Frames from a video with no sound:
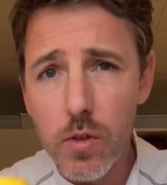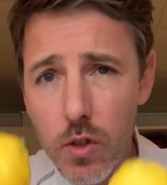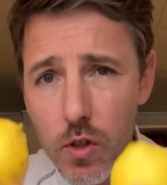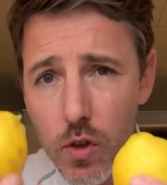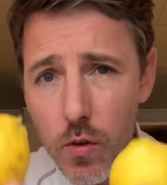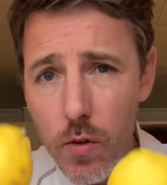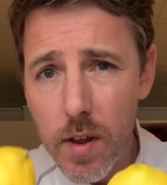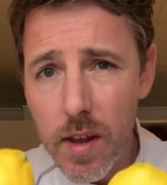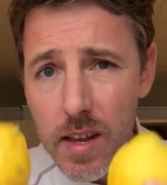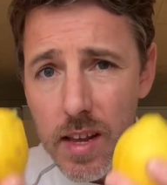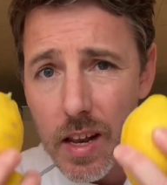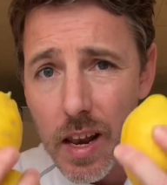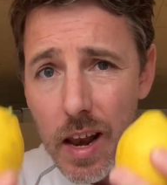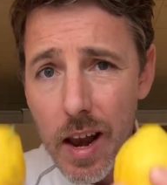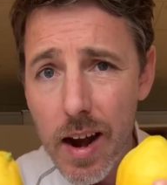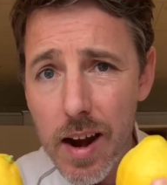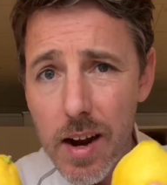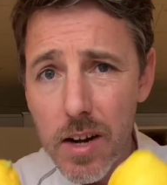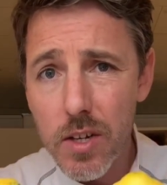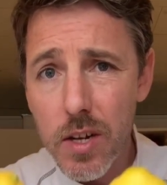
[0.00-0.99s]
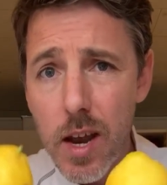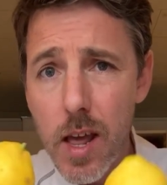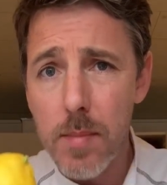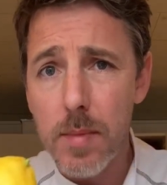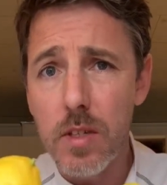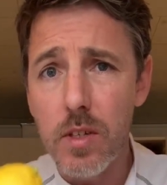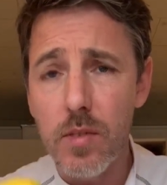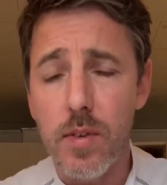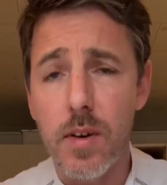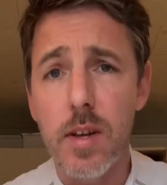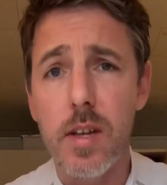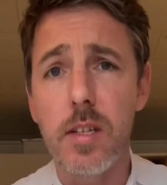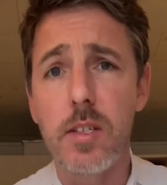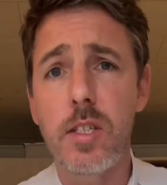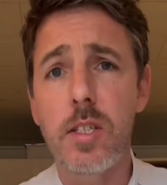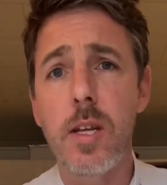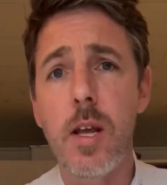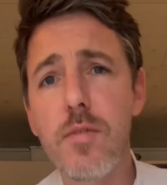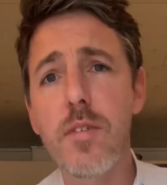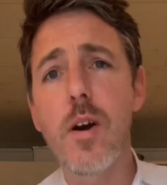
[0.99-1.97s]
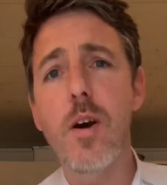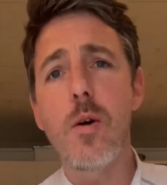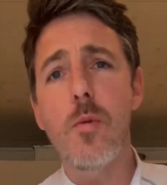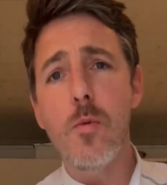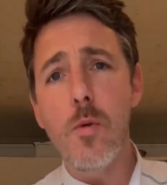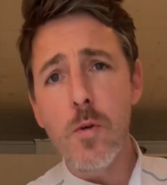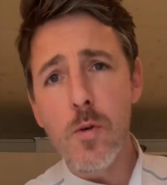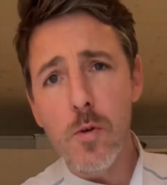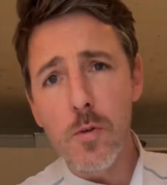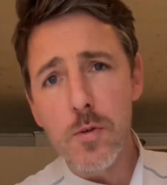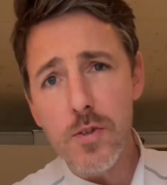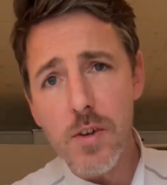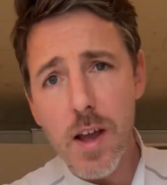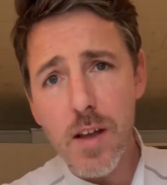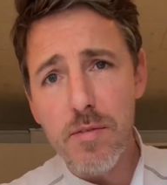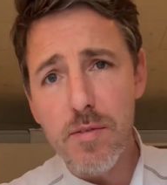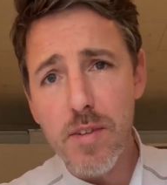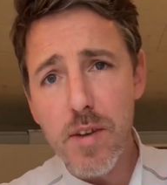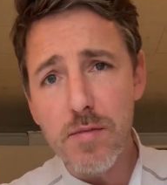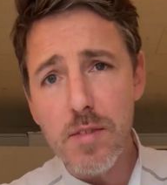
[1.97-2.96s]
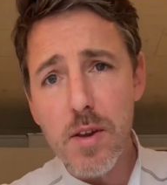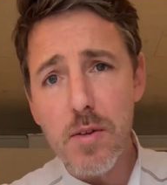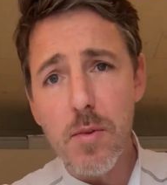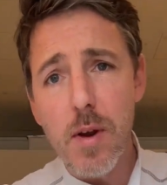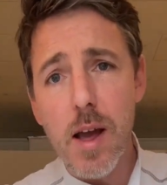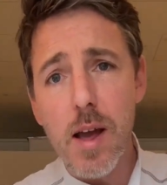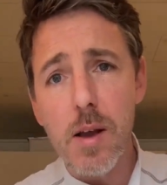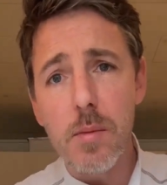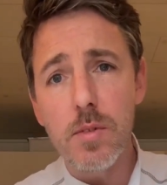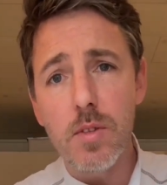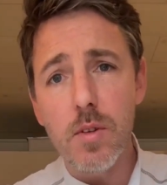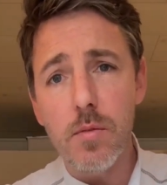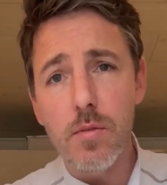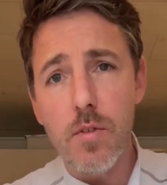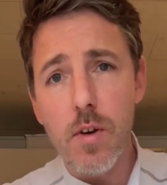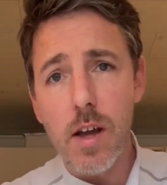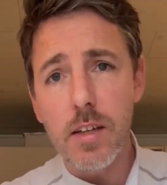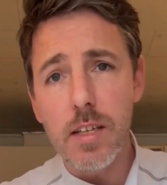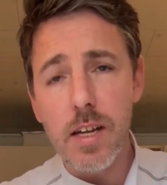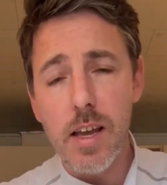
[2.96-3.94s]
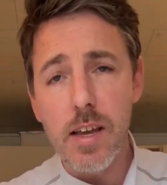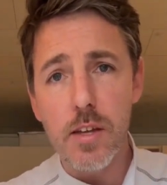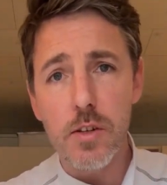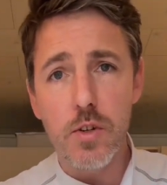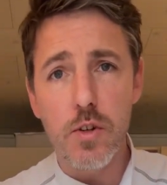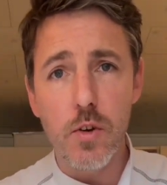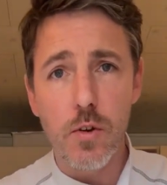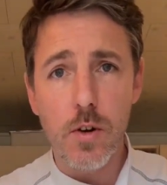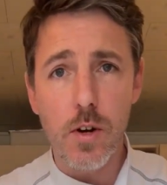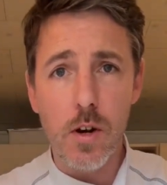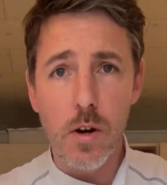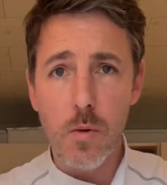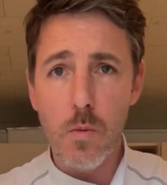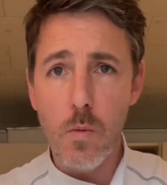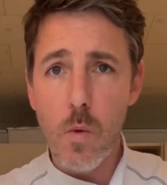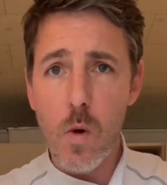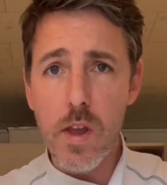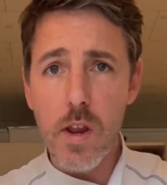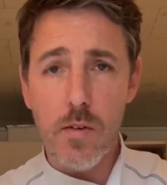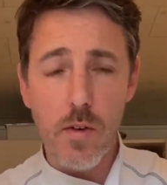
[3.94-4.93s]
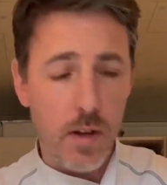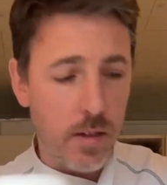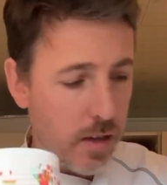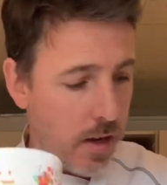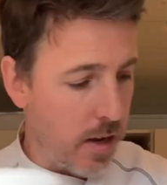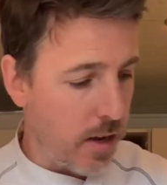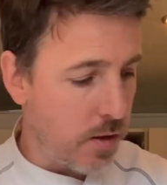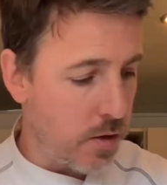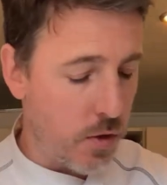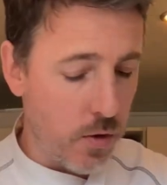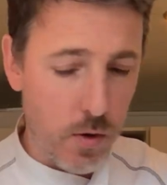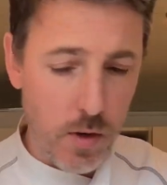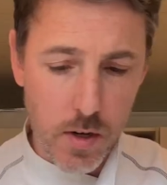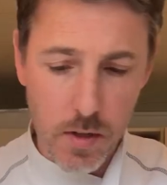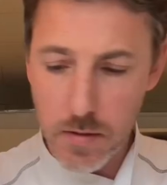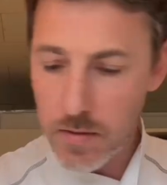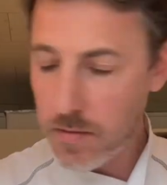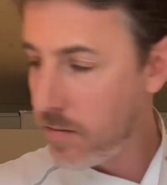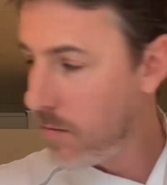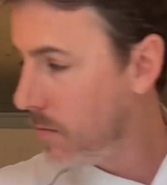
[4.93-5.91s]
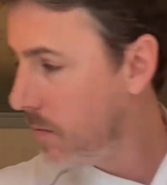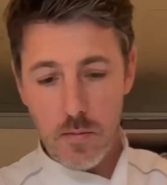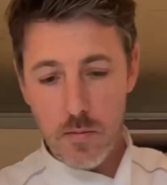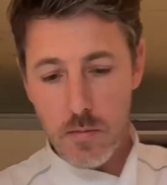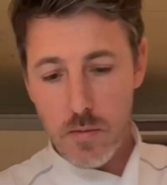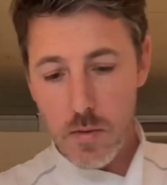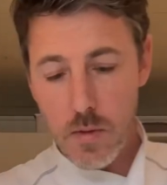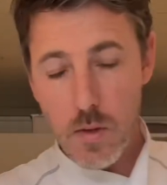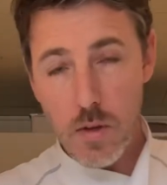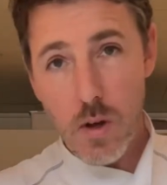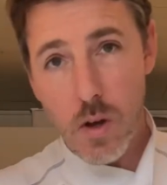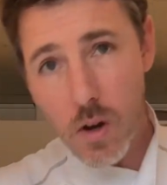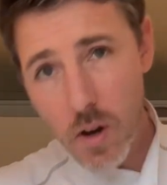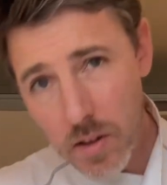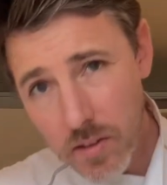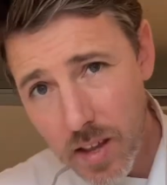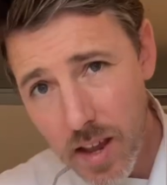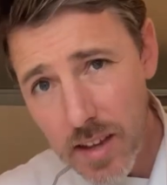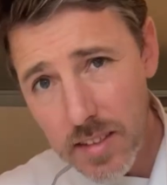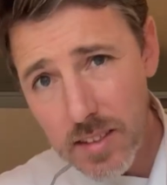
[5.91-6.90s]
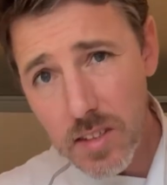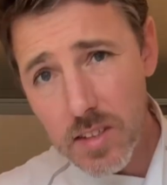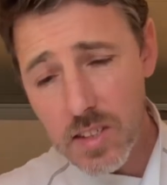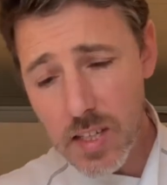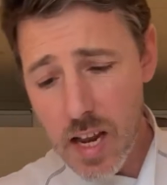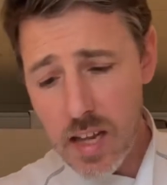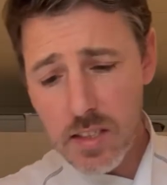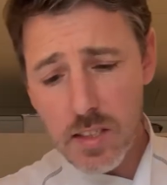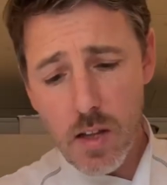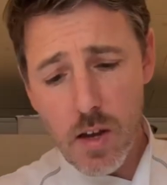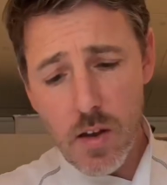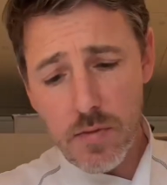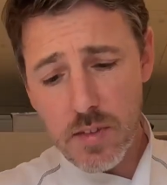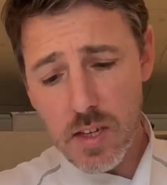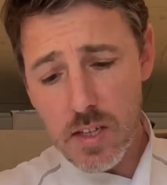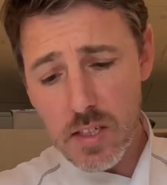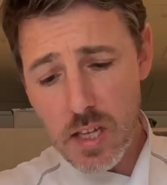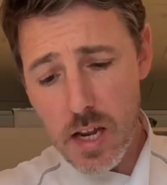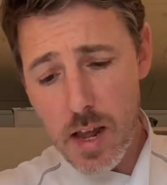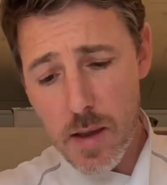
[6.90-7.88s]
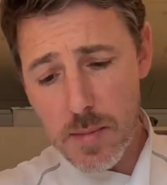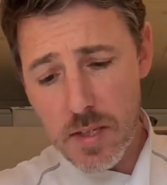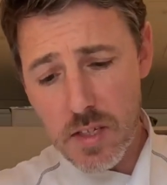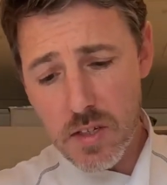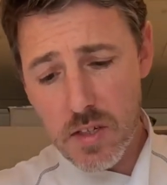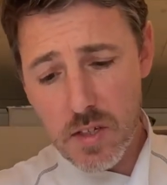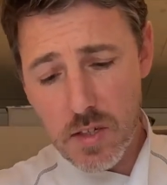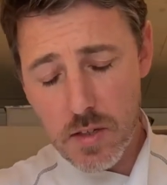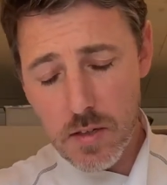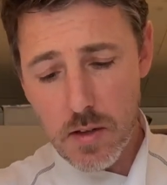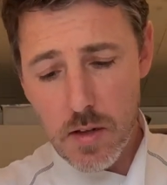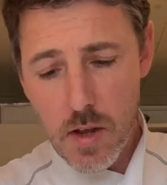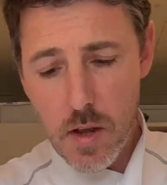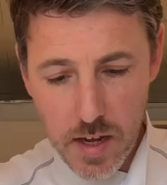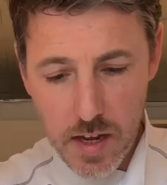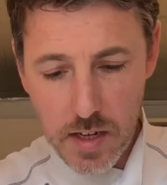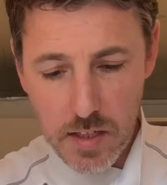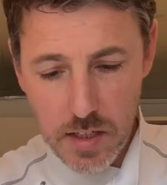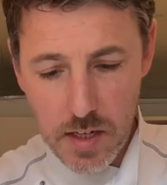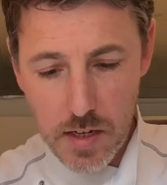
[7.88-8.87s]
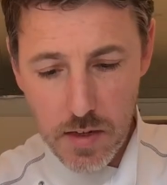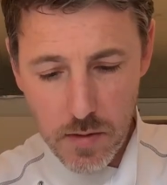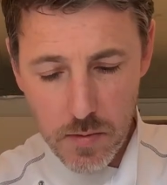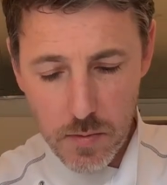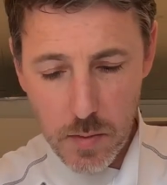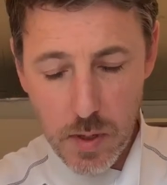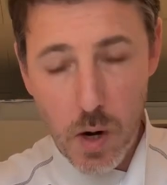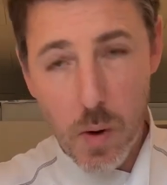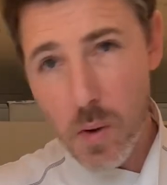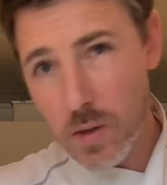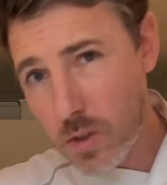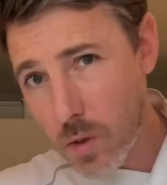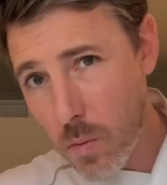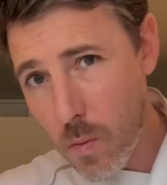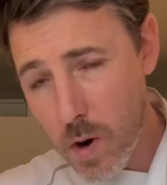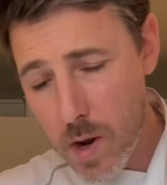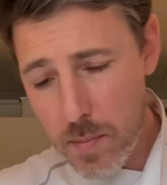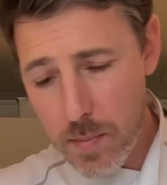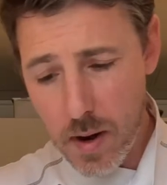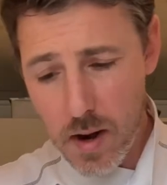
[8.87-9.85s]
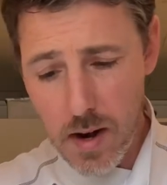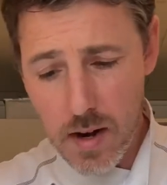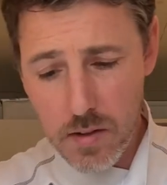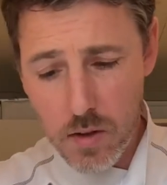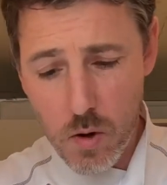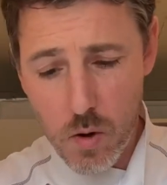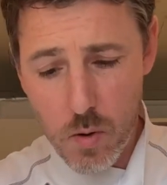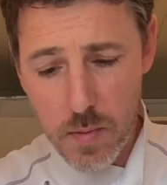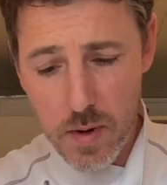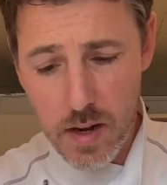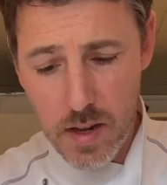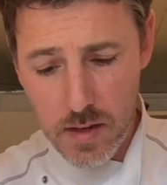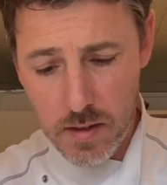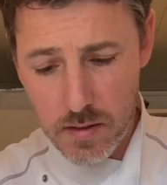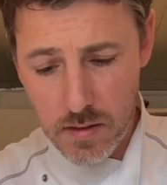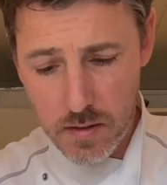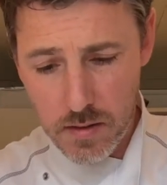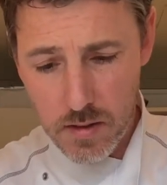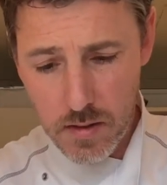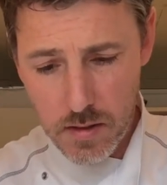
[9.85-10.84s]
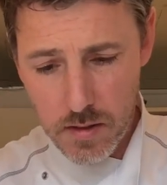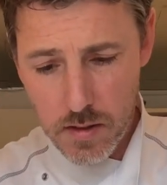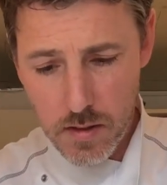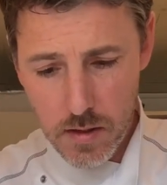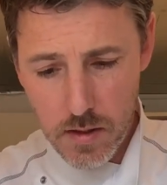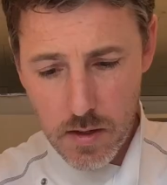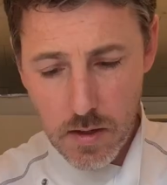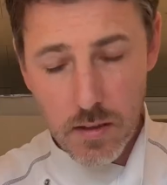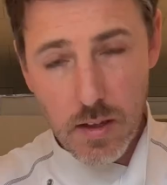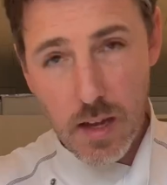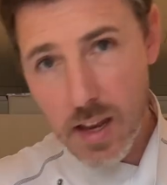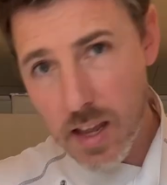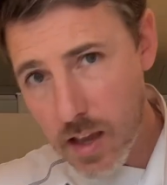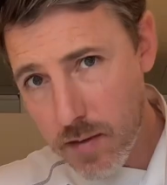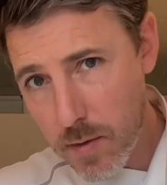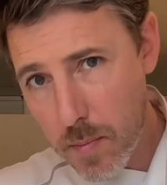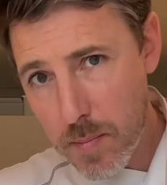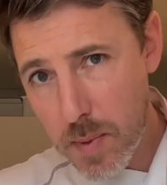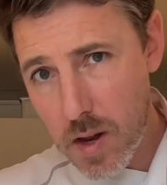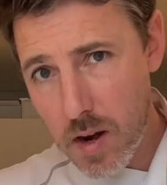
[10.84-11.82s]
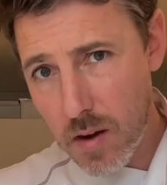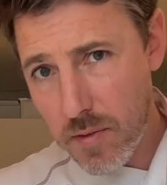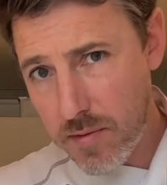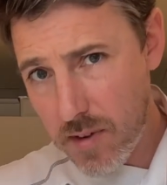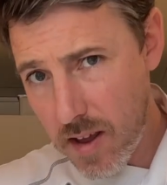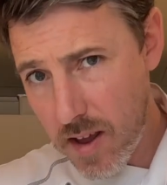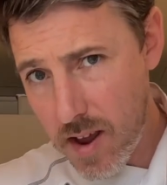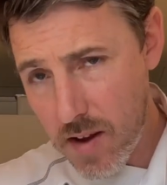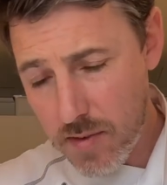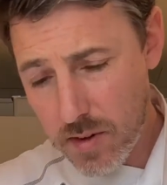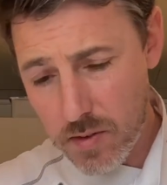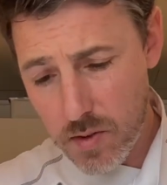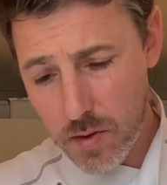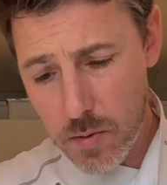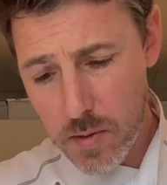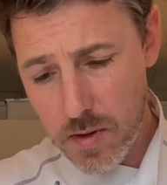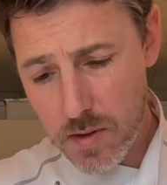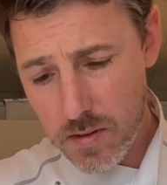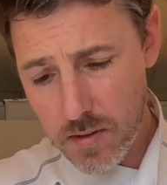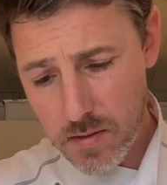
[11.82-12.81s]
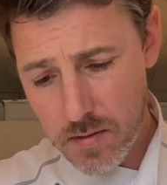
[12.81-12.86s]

3 large lemons for this. I've got 150 grams of granulated sugar, white granulated sugar. I'm going to take the zest off these lemons. Easy, we don't want the white part coming in. That can give a bitter flavour to it.